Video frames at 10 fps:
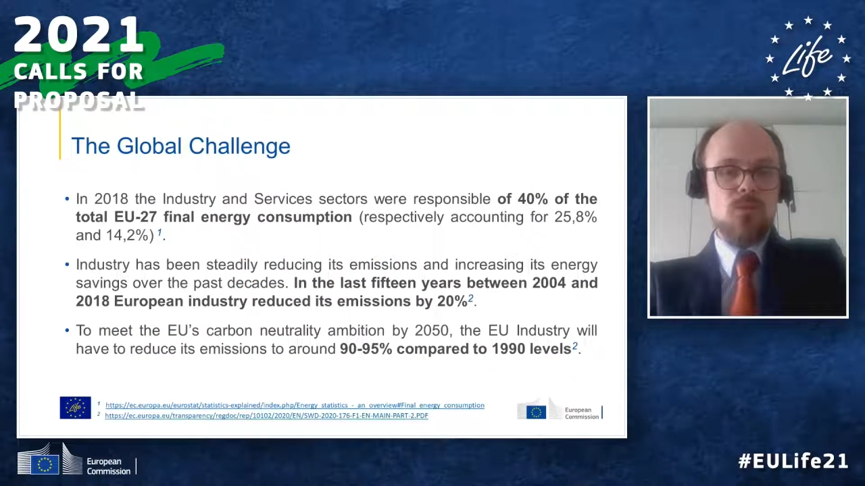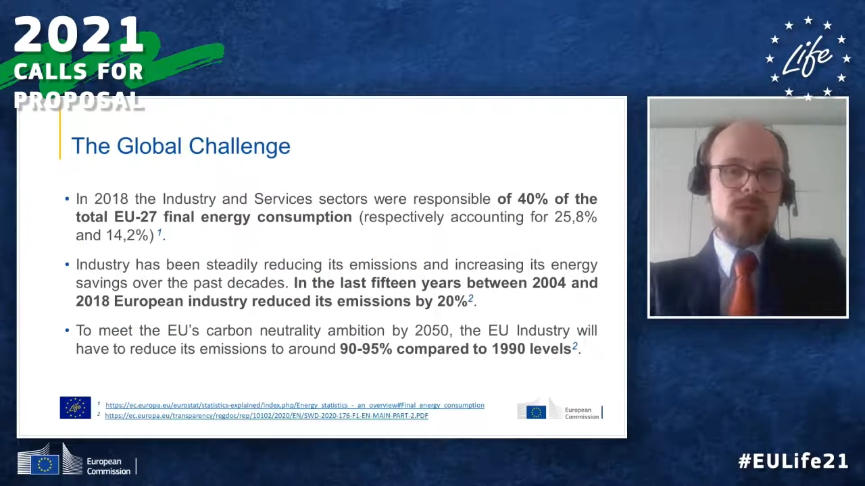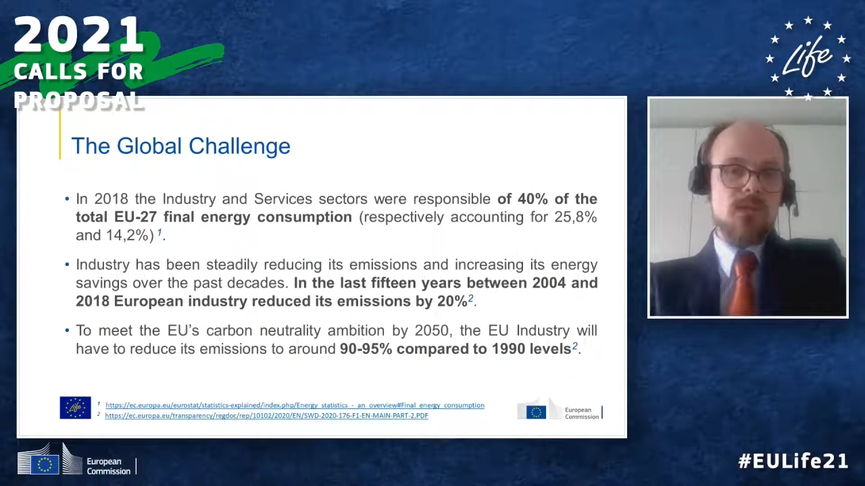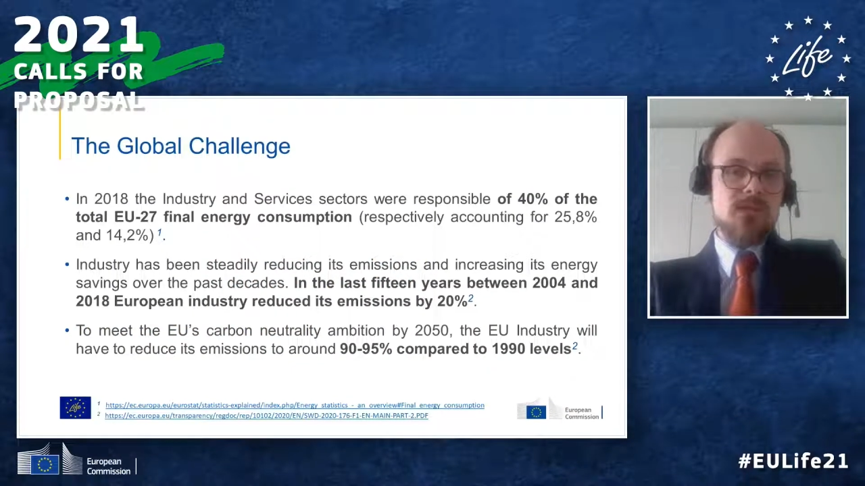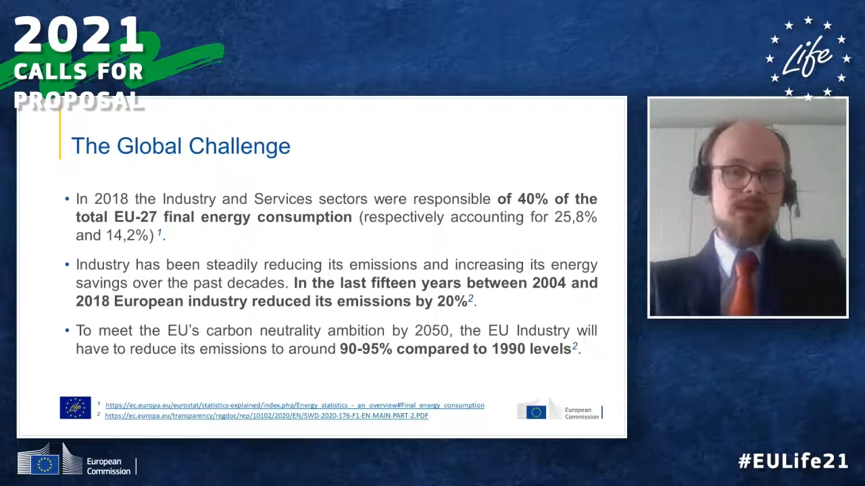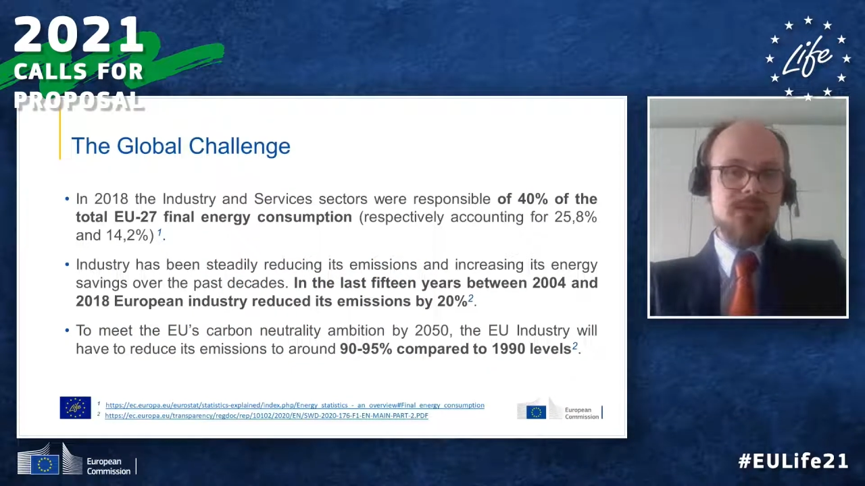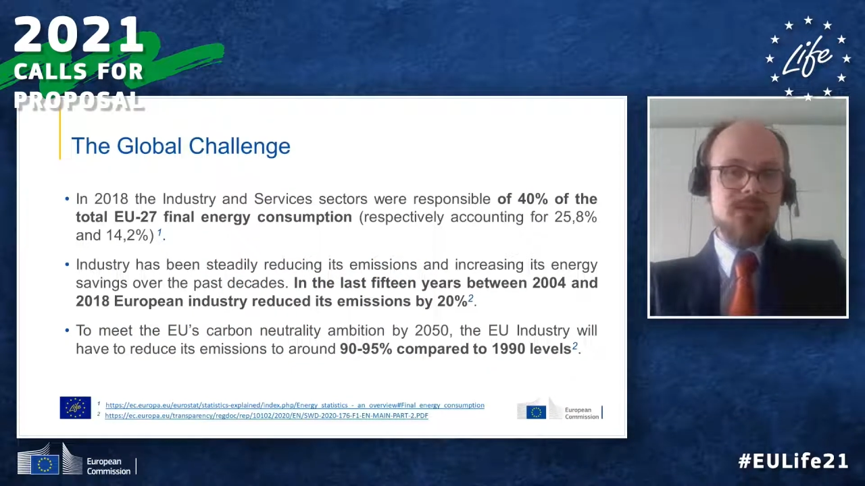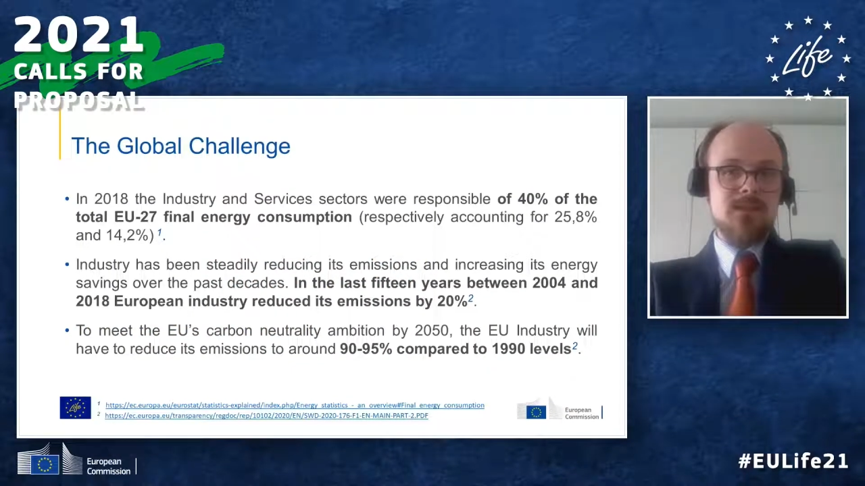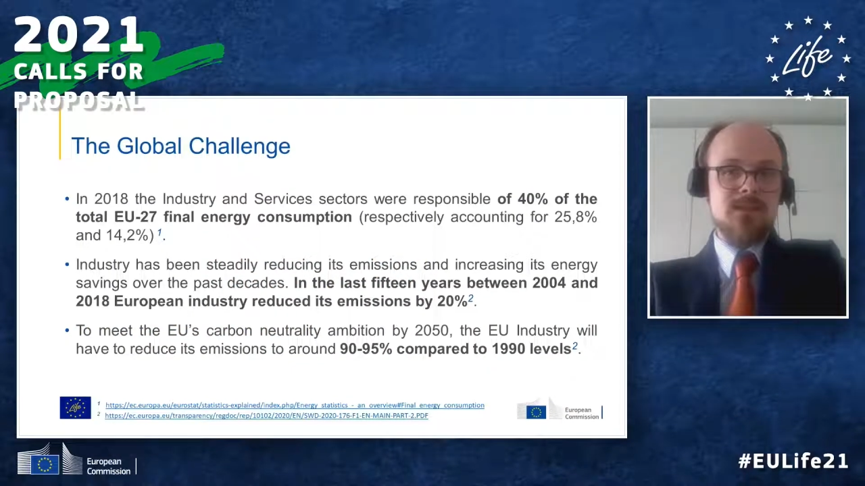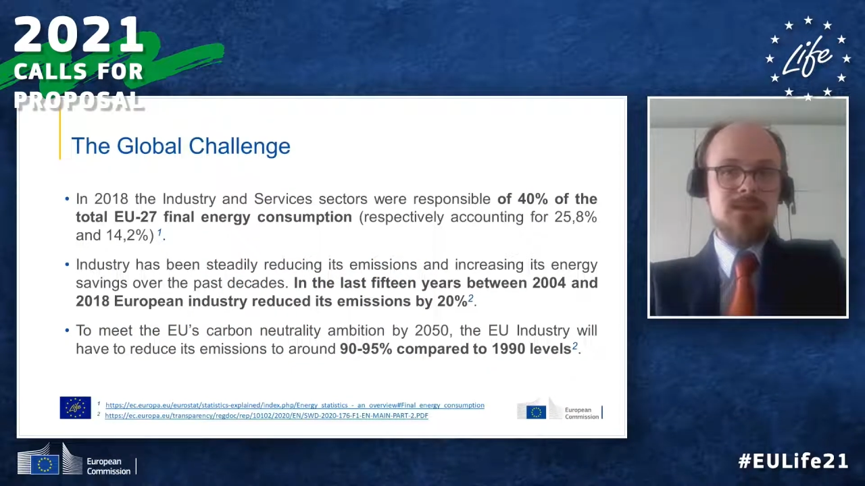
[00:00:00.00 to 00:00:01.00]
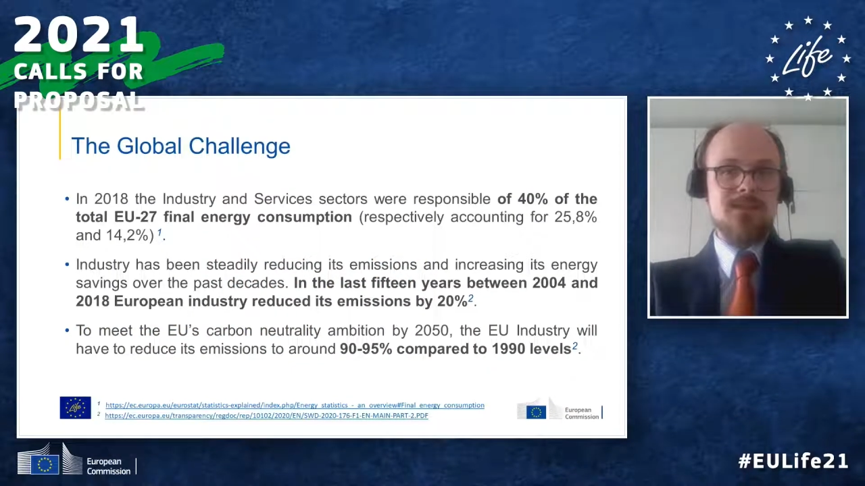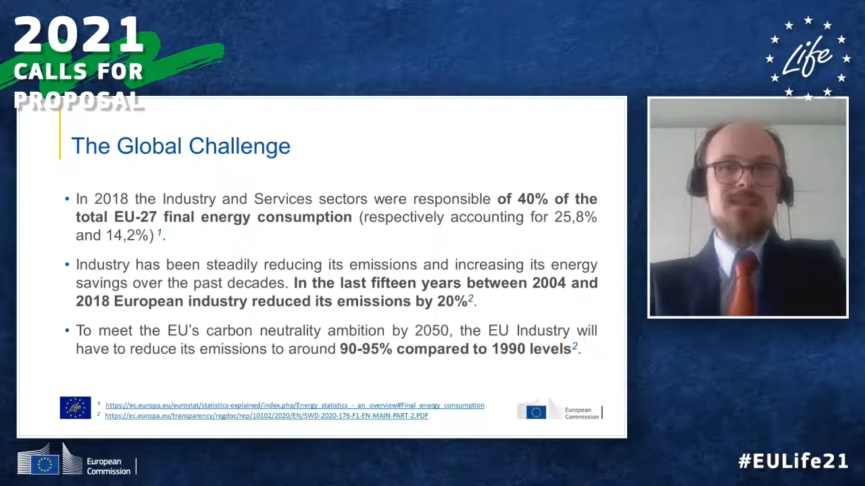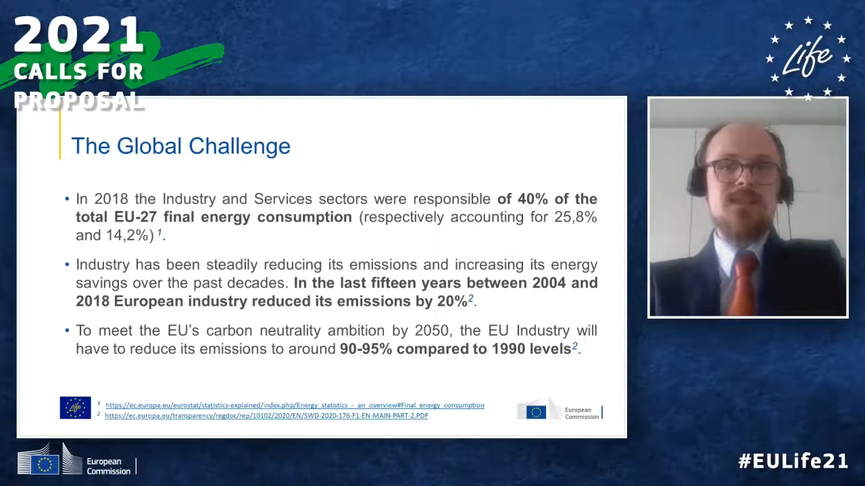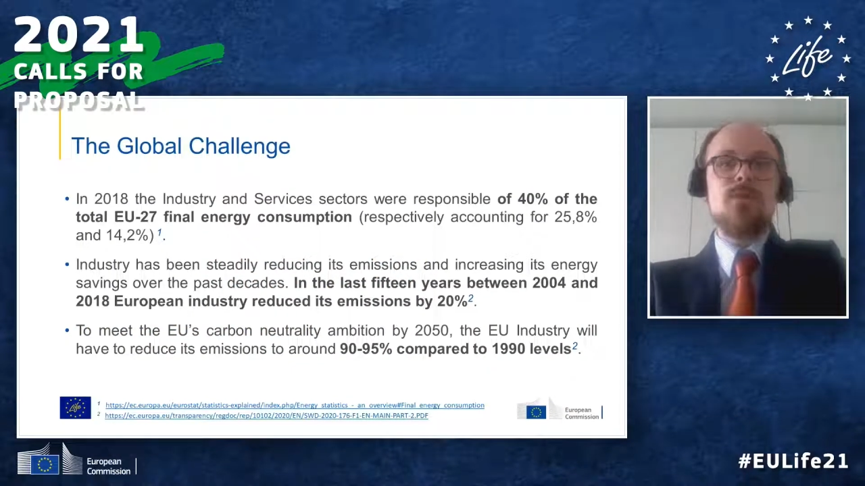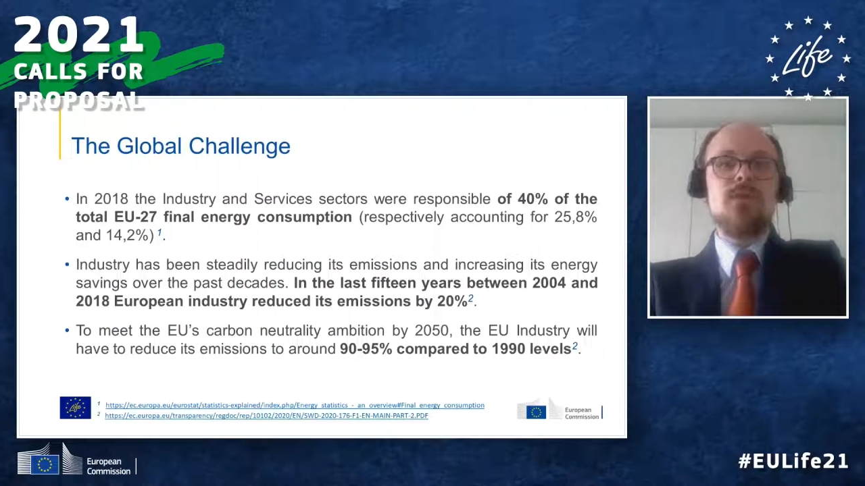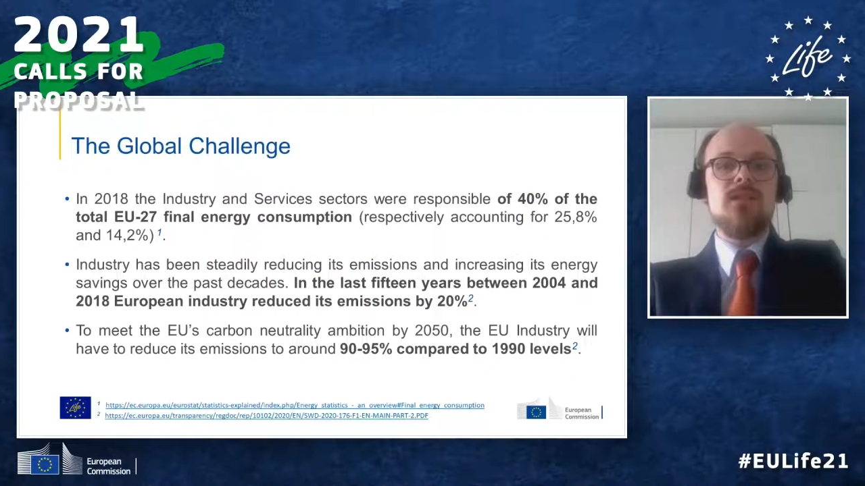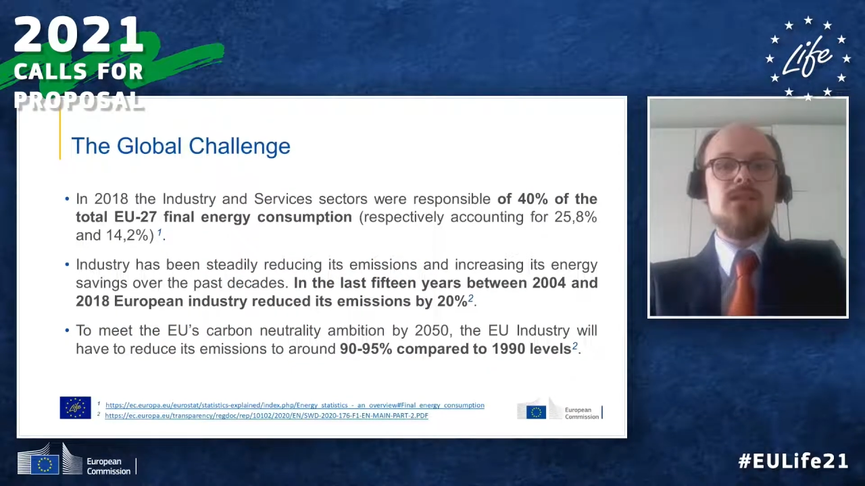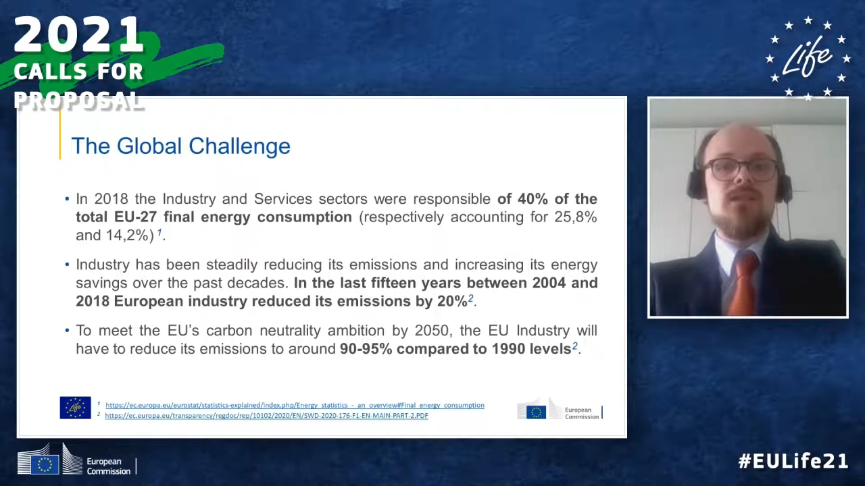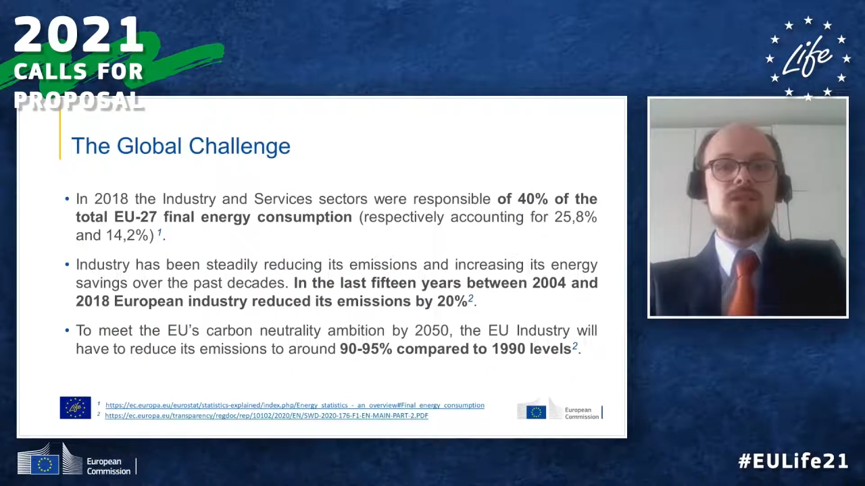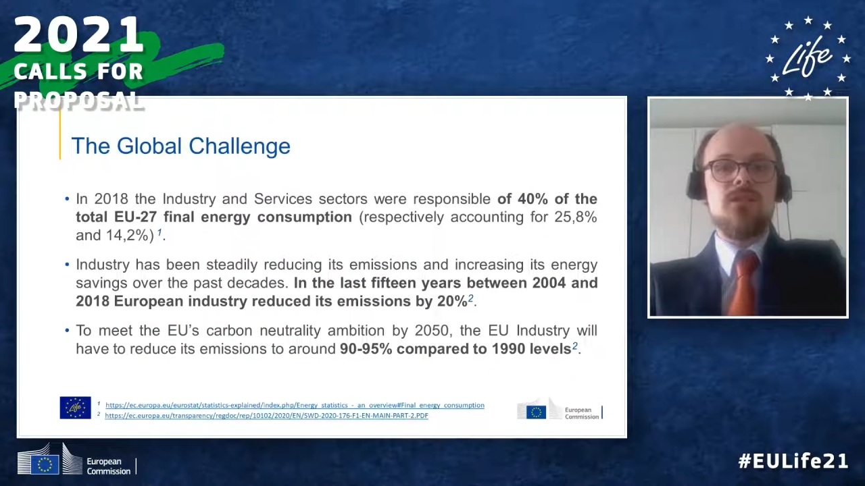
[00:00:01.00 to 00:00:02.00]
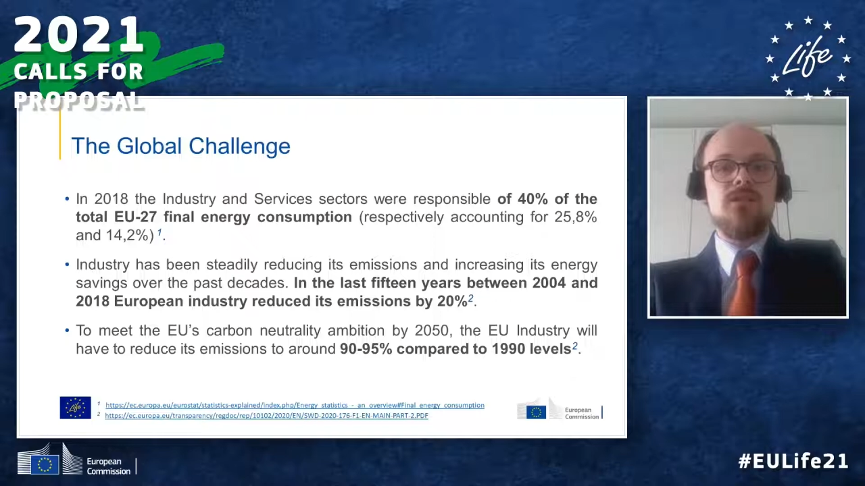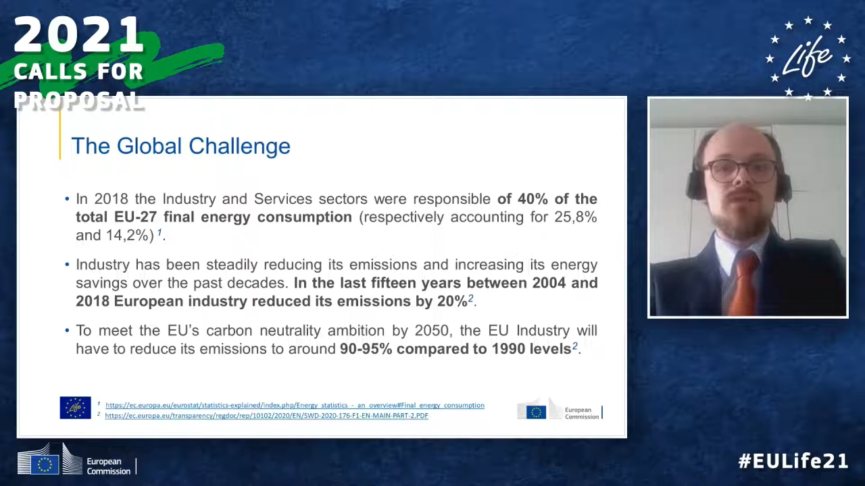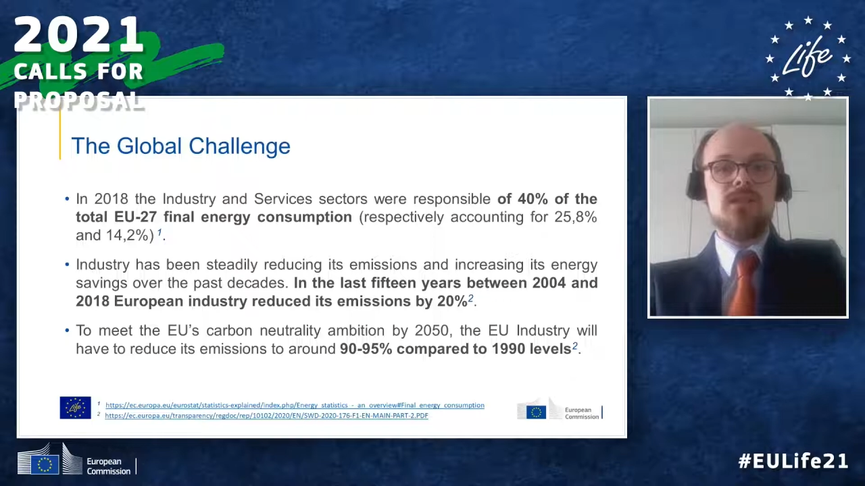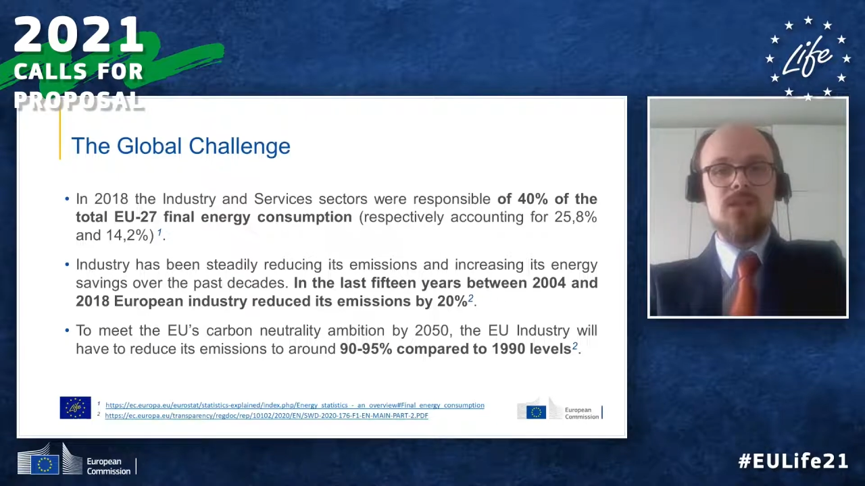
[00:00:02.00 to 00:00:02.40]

which is indeed the decarbonization of the